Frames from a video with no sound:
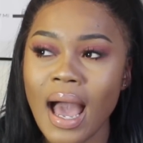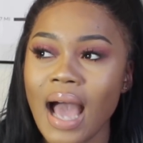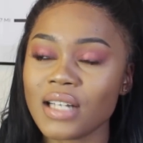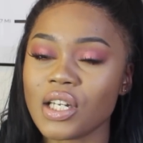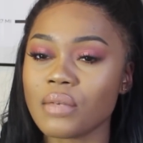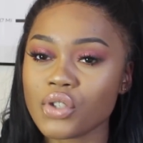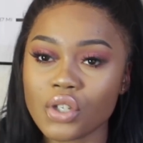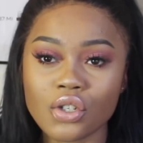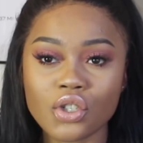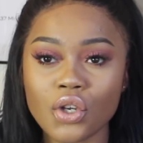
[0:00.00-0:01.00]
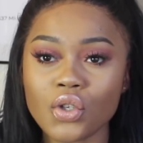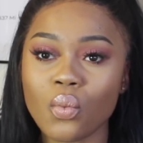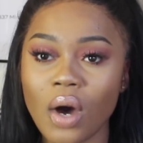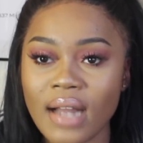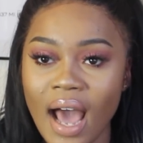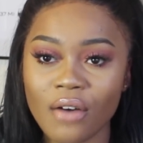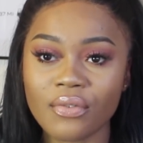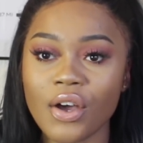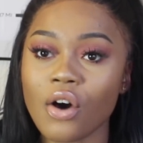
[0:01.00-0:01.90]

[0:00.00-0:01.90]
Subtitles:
actually I'm just gonna show you one outfit